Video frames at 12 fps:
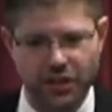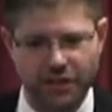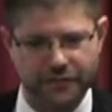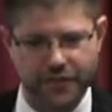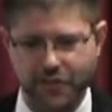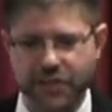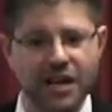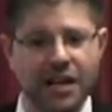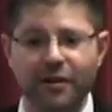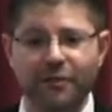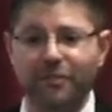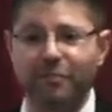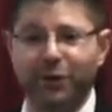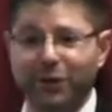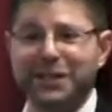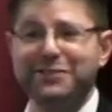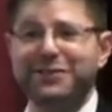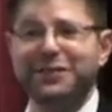office.
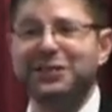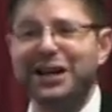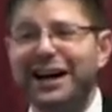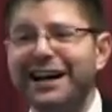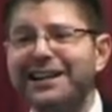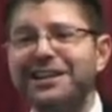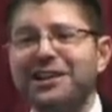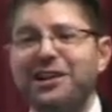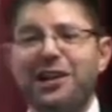Believe it or not,